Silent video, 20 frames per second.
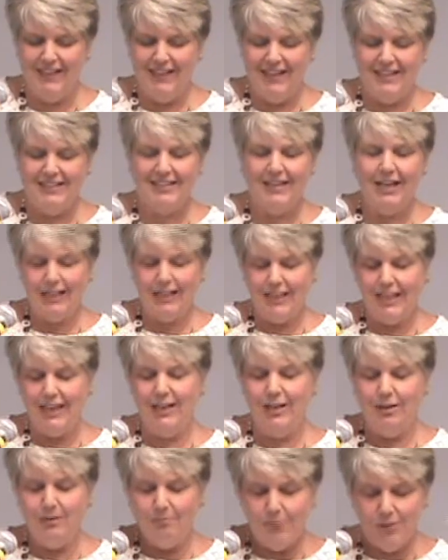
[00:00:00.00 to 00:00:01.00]
It's of like
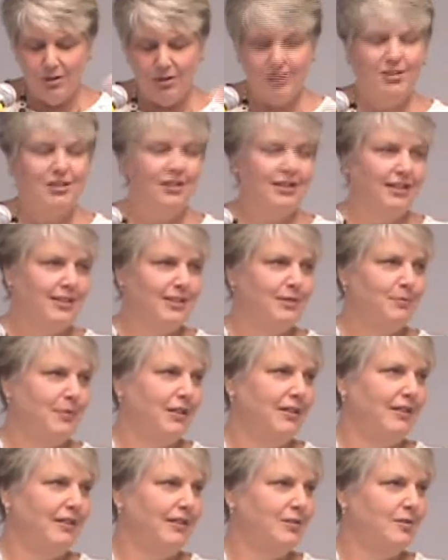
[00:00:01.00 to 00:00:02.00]
an immersion
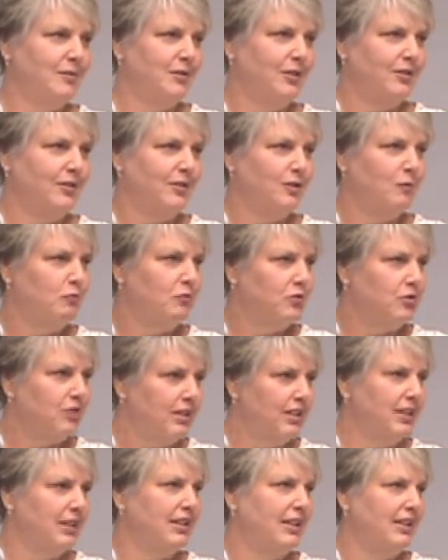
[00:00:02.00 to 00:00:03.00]
experience where you're
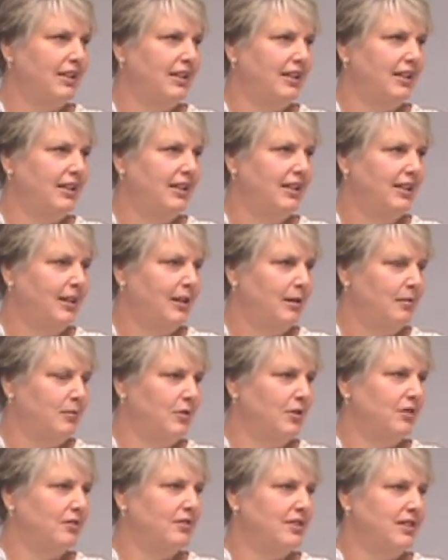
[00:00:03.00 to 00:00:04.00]
completely
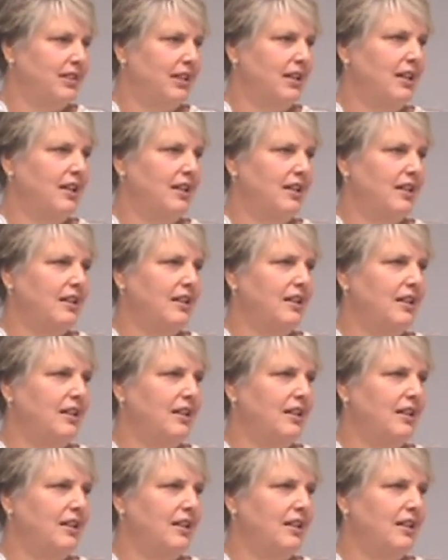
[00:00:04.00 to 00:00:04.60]
immersed in